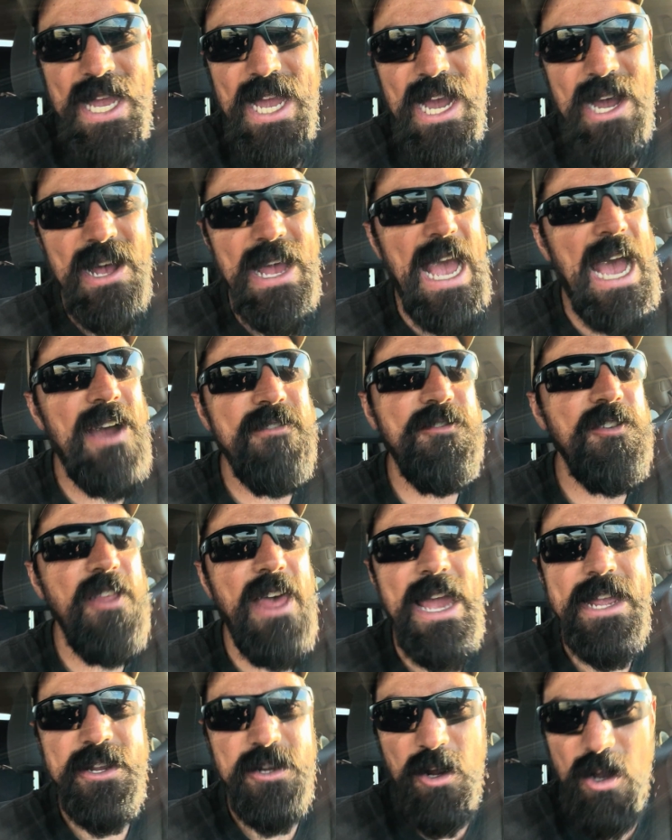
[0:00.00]
After
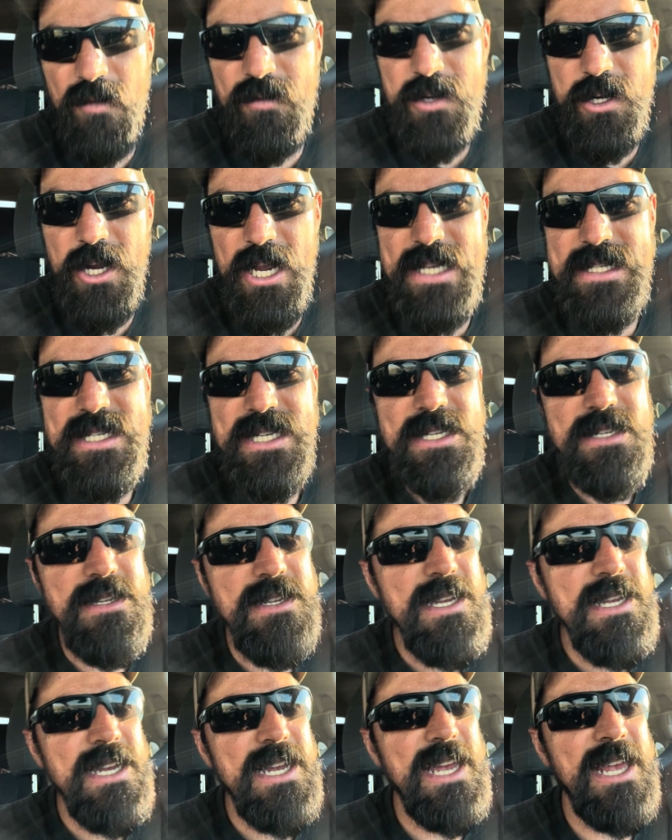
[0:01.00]
that, you're overgrazing,
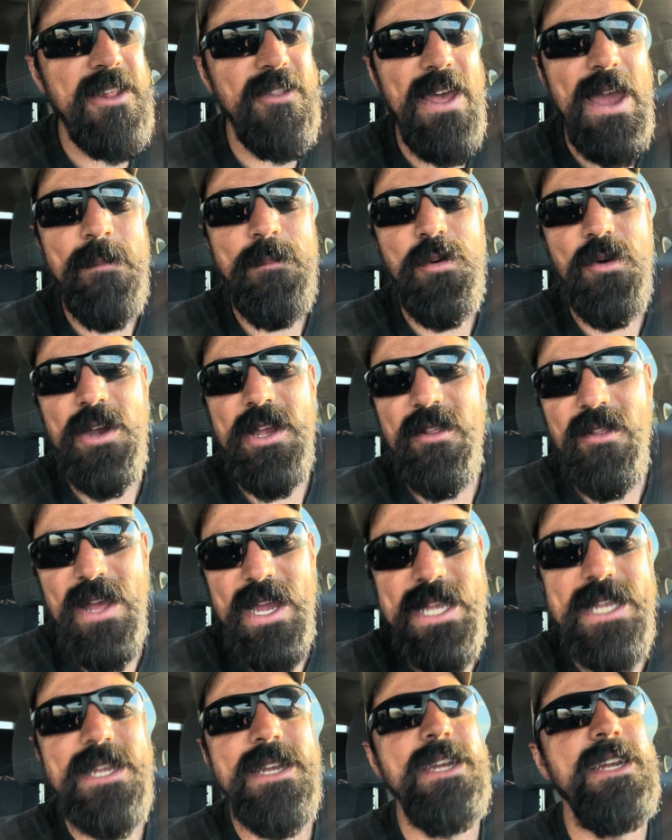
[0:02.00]
and at that point,
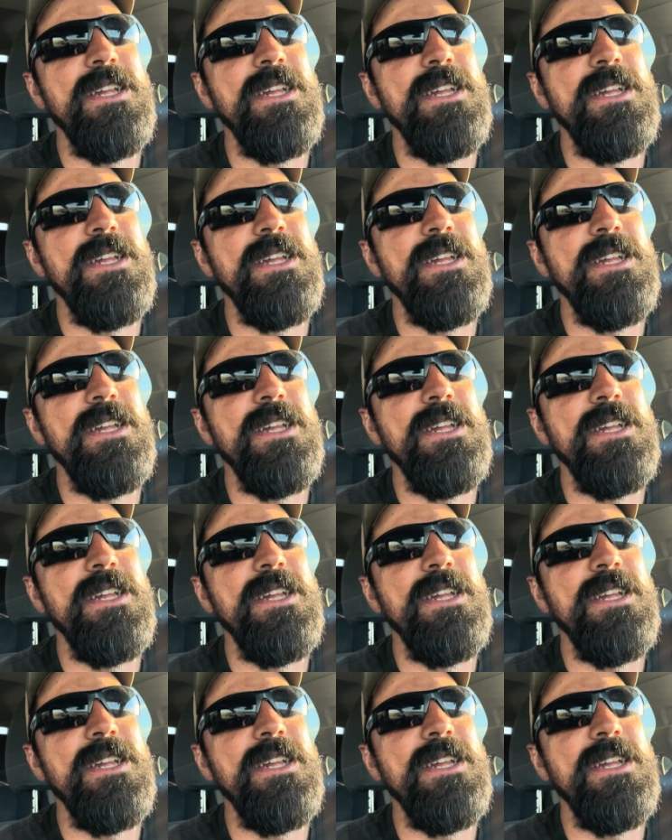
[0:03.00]
like,